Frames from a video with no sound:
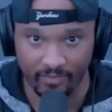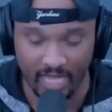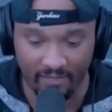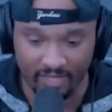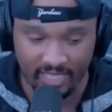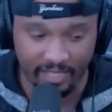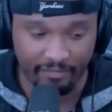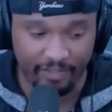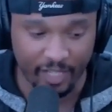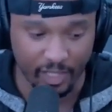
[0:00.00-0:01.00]
I have to see it
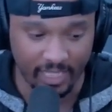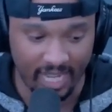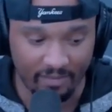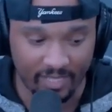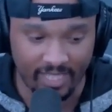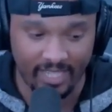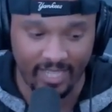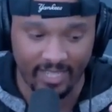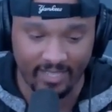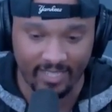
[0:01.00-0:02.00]
officially. I have to see it
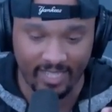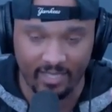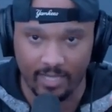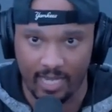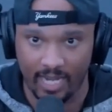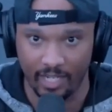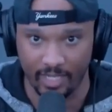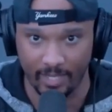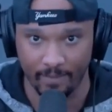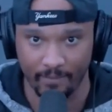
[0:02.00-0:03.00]
in its
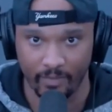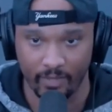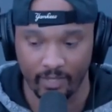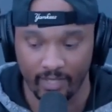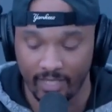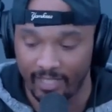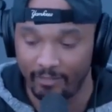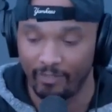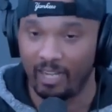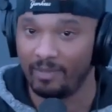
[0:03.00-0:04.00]
entirety.
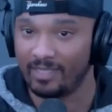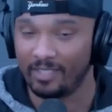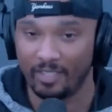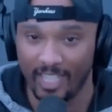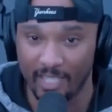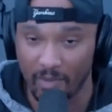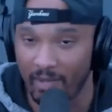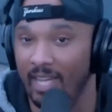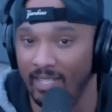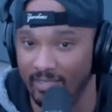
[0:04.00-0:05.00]
Can Robert still change my
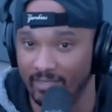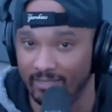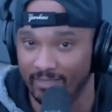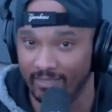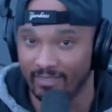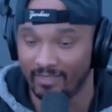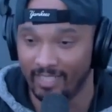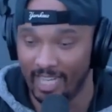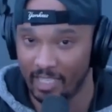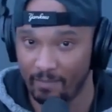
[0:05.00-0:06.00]
mind?
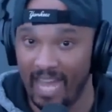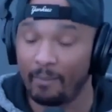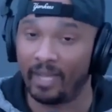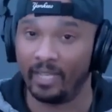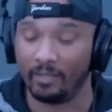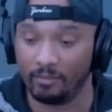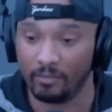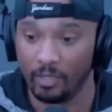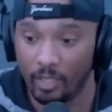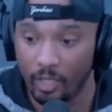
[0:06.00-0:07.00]
As Batman,
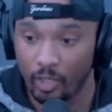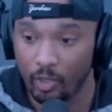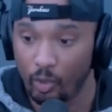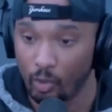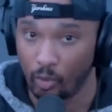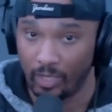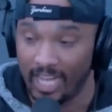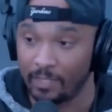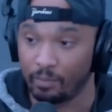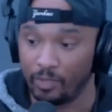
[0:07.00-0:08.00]
cool.
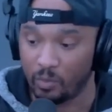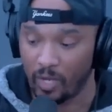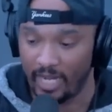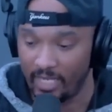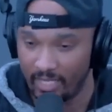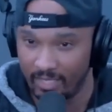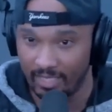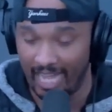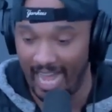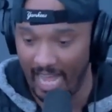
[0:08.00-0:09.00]
As Bruce Wayne,
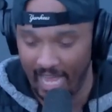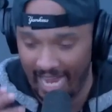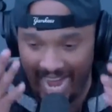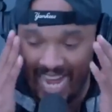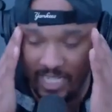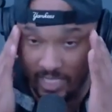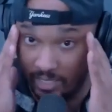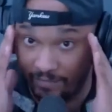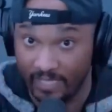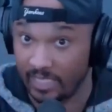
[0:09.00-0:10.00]
I
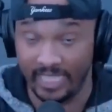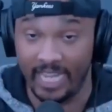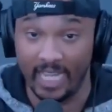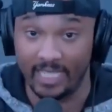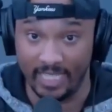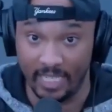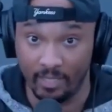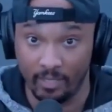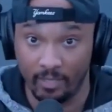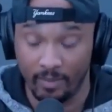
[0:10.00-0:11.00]
just physically can't see it.